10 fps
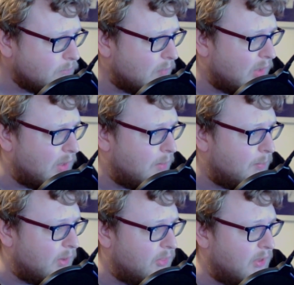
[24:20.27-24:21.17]

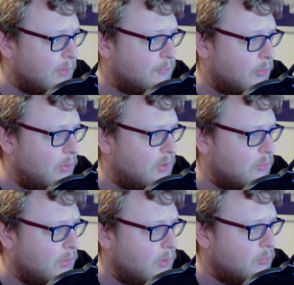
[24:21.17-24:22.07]
But I think I've fallen
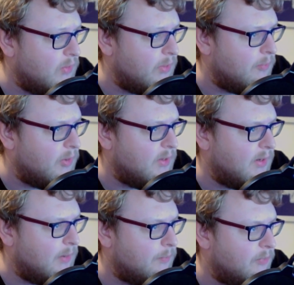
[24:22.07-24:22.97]
into a good rhythm right
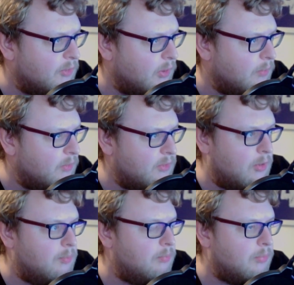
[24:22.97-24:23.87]
now, so there's
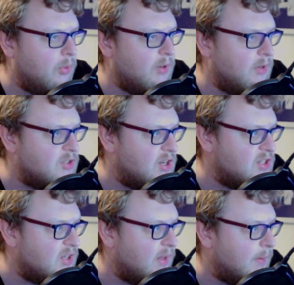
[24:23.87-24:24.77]
no point in
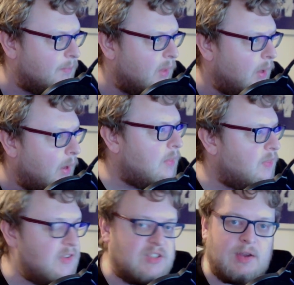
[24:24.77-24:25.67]
changing that.
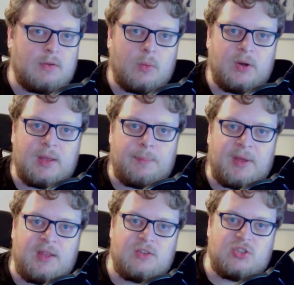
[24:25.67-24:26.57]
This year I want to get
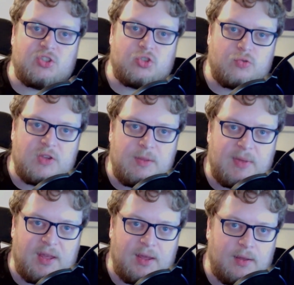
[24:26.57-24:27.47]
back into
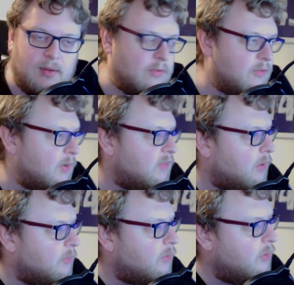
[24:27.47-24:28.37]
streaming. So I said
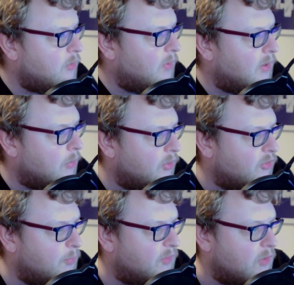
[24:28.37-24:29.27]
I was going to do it
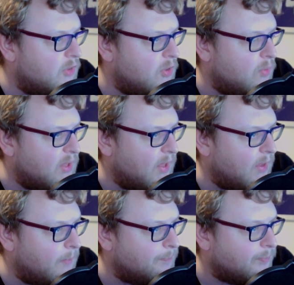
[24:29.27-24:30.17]
Christmas and New
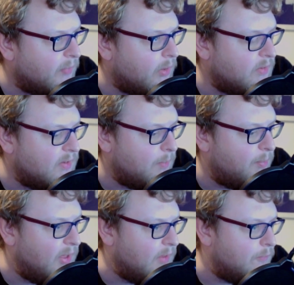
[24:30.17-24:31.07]
Year. The idea
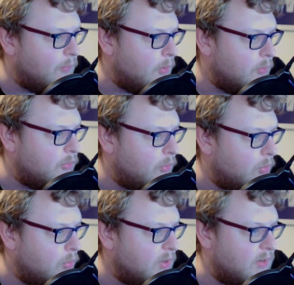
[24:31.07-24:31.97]
being for those
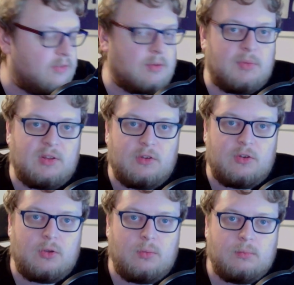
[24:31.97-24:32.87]
who needed something to
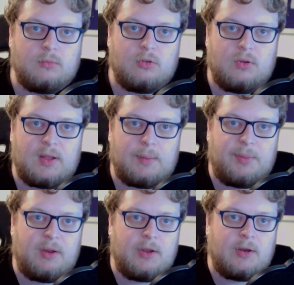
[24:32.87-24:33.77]
do during that
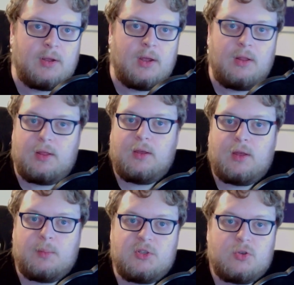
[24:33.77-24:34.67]
period, they can
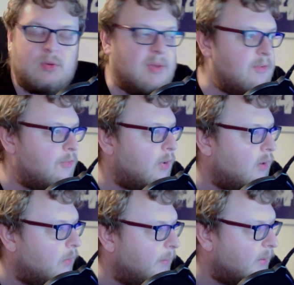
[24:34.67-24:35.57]
come and join me for a
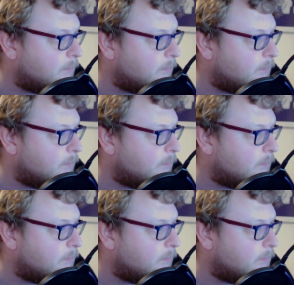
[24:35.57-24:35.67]
little bit.